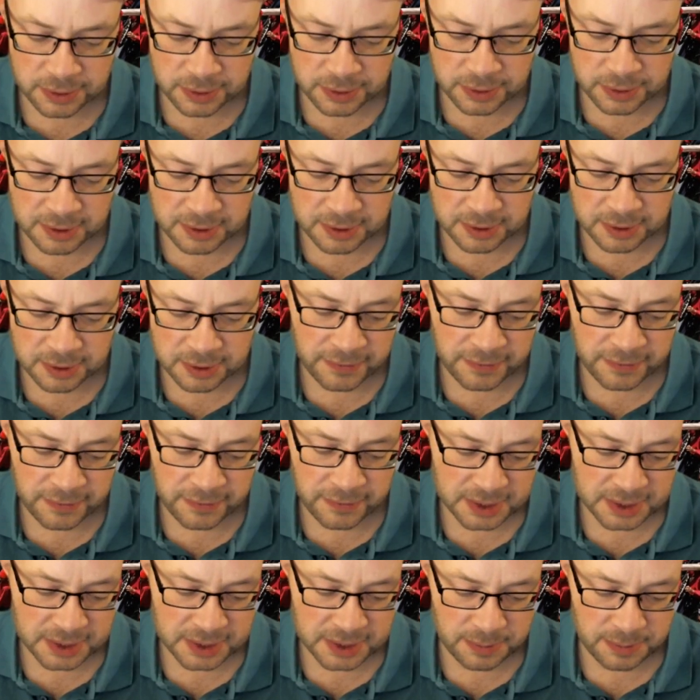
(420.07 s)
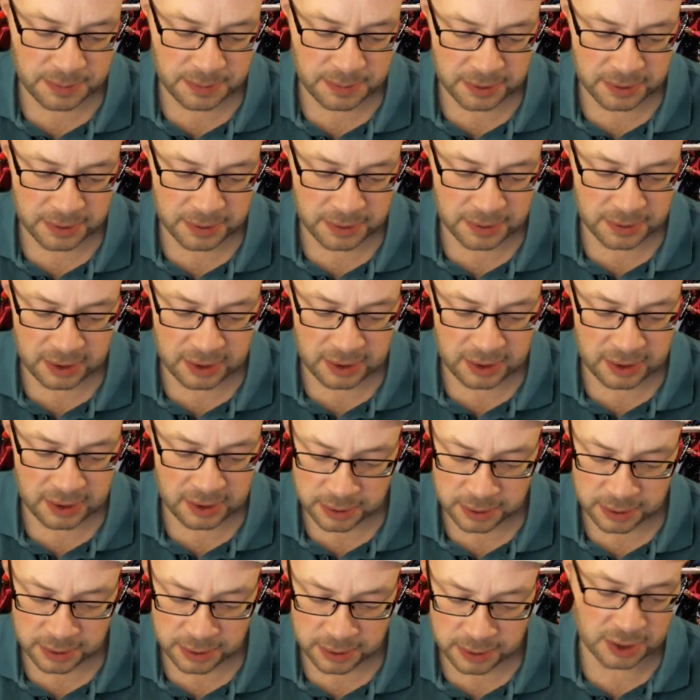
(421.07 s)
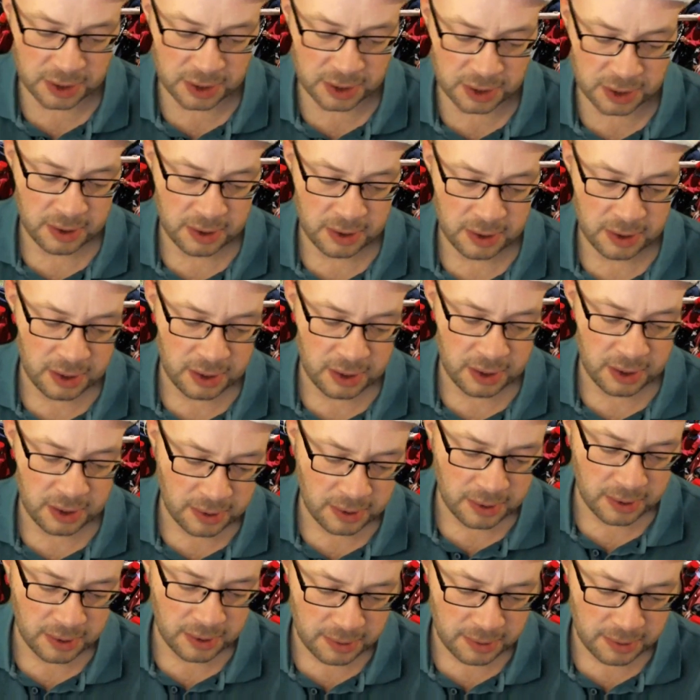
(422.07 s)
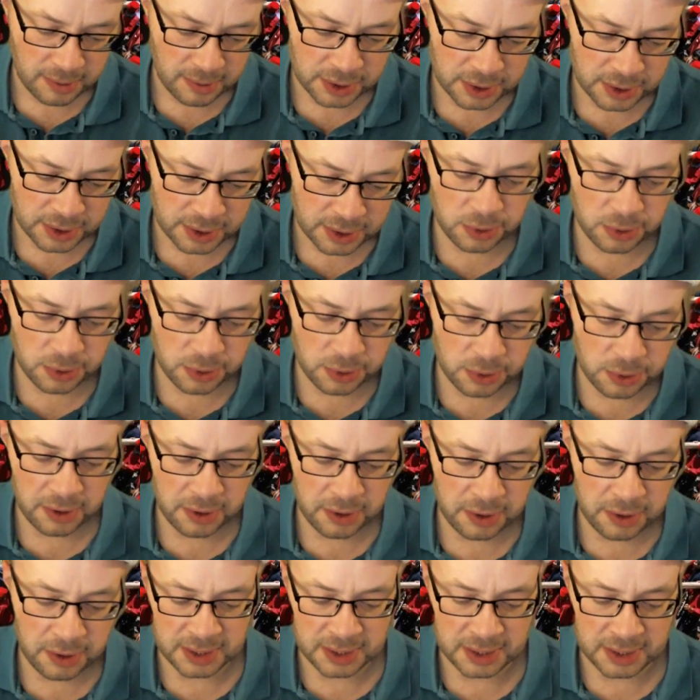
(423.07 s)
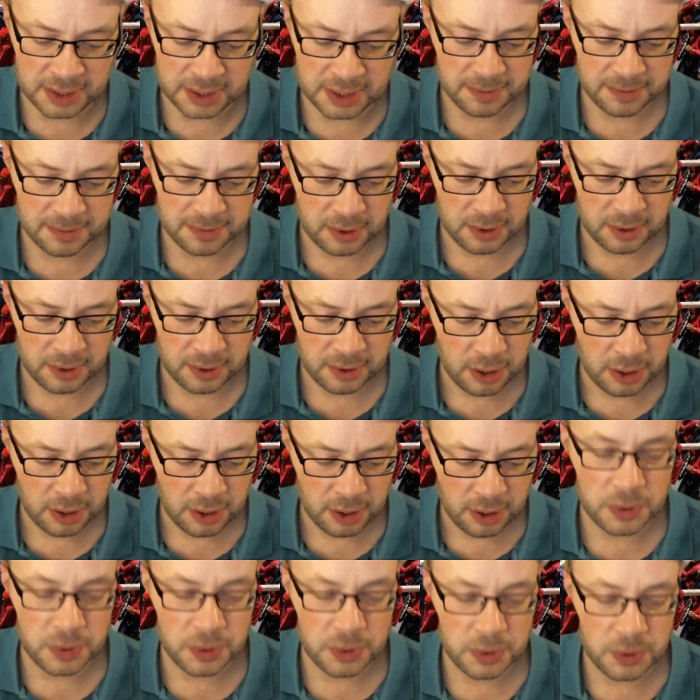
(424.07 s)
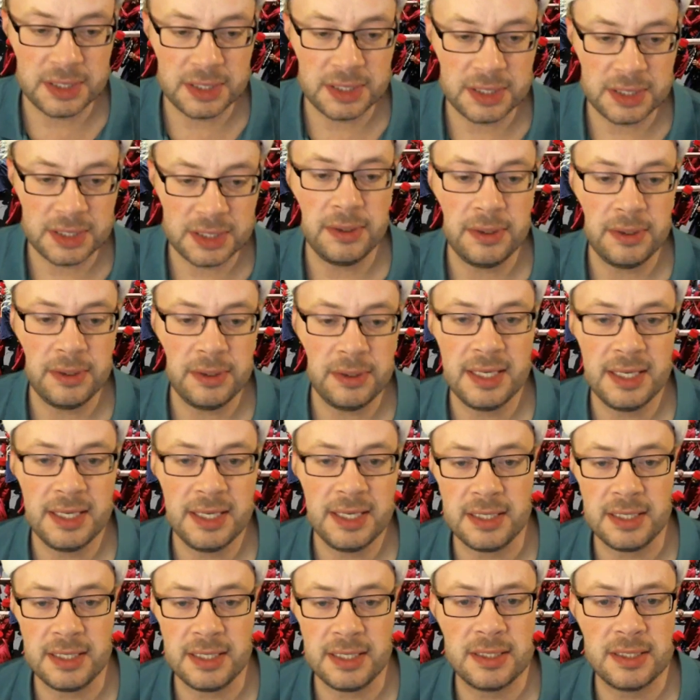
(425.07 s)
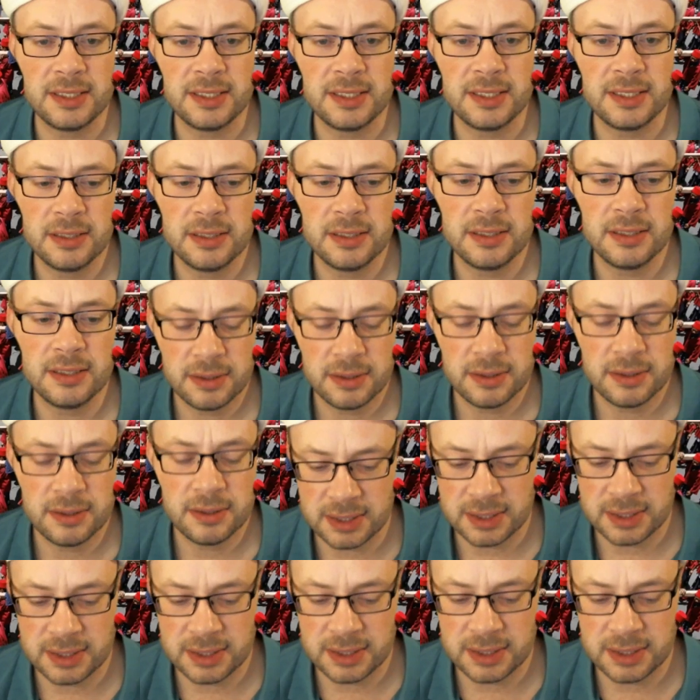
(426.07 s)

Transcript: first to build the enclosure, Makshura on it, which still exists to this day.